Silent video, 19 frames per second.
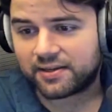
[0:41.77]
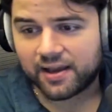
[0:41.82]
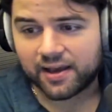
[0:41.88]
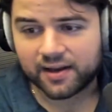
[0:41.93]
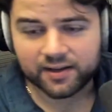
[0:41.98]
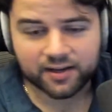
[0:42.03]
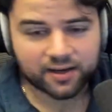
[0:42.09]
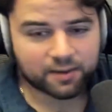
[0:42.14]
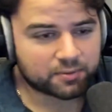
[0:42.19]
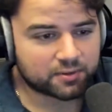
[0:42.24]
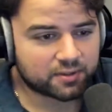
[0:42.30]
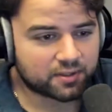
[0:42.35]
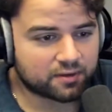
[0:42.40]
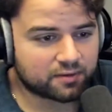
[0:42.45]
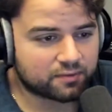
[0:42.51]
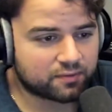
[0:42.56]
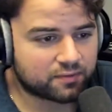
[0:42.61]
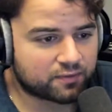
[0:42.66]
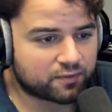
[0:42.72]
Had a couple
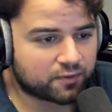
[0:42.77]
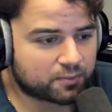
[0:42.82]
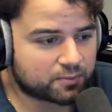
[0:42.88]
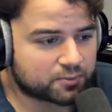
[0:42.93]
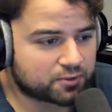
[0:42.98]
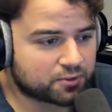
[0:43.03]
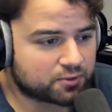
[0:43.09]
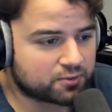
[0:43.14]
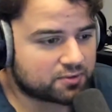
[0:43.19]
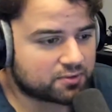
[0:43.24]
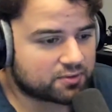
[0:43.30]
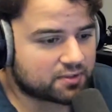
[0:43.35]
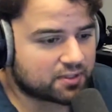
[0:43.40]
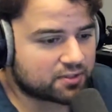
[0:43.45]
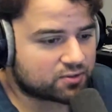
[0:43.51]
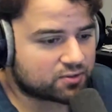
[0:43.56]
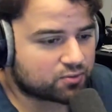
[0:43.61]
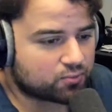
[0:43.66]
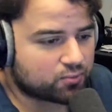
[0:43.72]
of film shoots
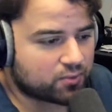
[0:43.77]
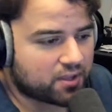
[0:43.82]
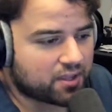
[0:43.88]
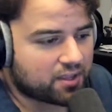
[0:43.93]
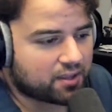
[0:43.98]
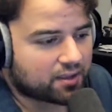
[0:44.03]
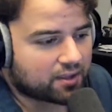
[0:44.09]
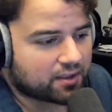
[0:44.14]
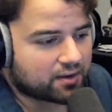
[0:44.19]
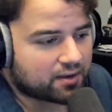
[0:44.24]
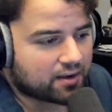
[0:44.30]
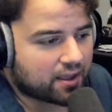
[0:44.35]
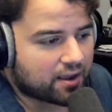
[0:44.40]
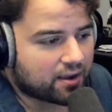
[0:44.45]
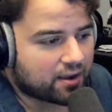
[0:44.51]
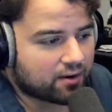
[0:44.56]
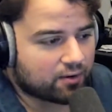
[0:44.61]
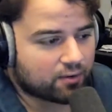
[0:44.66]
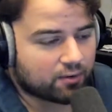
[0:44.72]
this week and
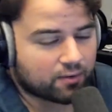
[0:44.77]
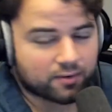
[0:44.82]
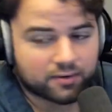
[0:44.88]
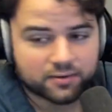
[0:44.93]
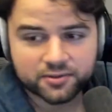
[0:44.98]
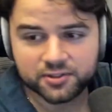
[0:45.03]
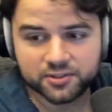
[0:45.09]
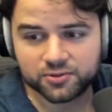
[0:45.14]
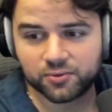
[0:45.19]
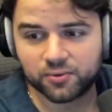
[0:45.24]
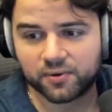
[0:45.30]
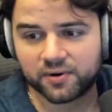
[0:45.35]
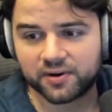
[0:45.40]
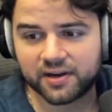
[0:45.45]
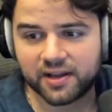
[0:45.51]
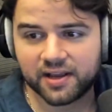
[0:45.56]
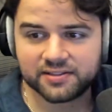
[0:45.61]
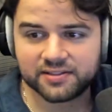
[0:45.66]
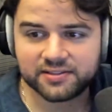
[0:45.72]
now just
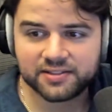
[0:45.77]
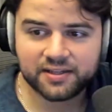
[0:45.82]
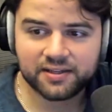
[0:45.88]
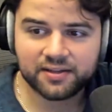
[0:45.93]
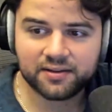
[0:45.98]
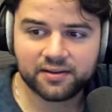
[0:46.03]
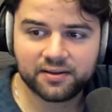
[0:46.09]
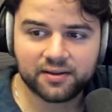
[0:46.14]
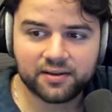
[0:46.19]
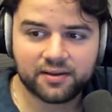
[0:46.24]
organizing